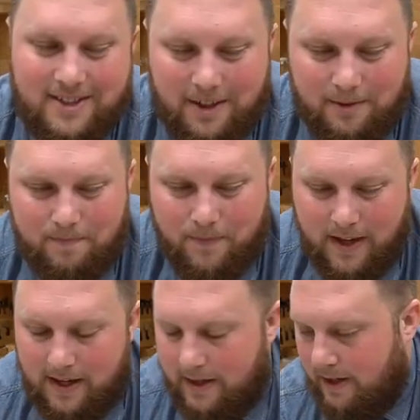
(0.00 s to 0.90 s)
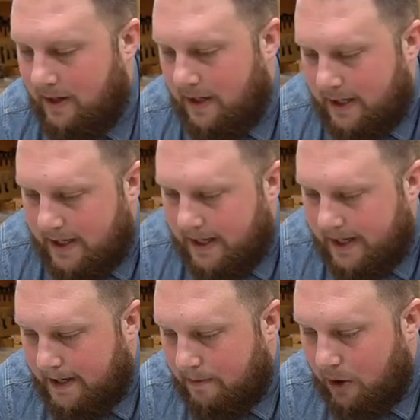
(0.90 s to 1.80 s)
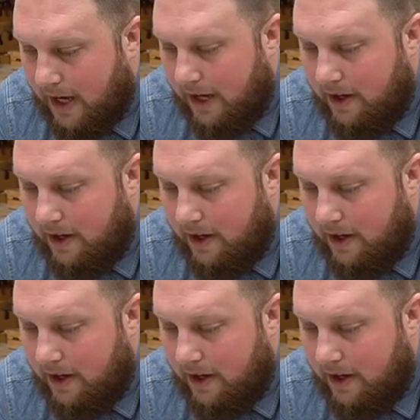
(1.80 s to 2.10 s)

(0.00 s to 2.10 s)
So, um, okay,